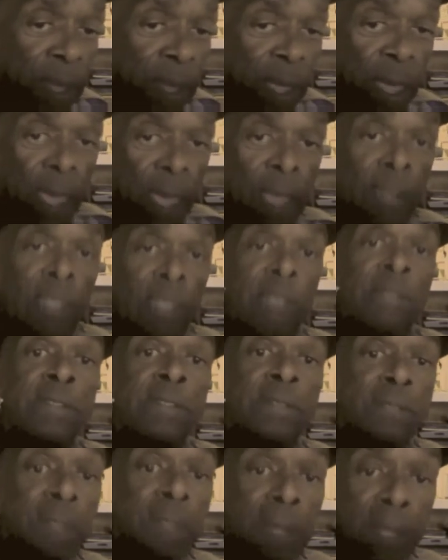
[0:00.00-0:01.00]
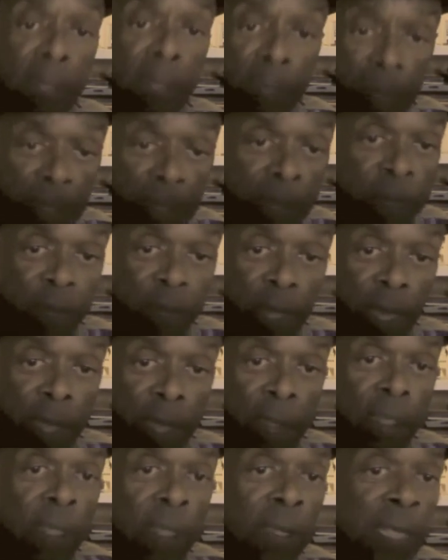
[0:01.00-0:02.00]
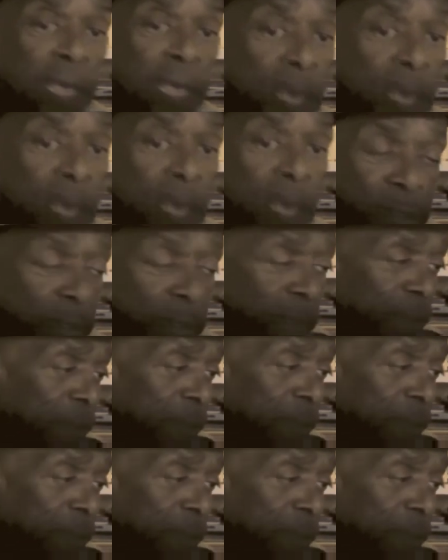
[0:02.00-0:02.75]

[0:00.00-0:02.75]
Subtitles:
And he still is that in essence.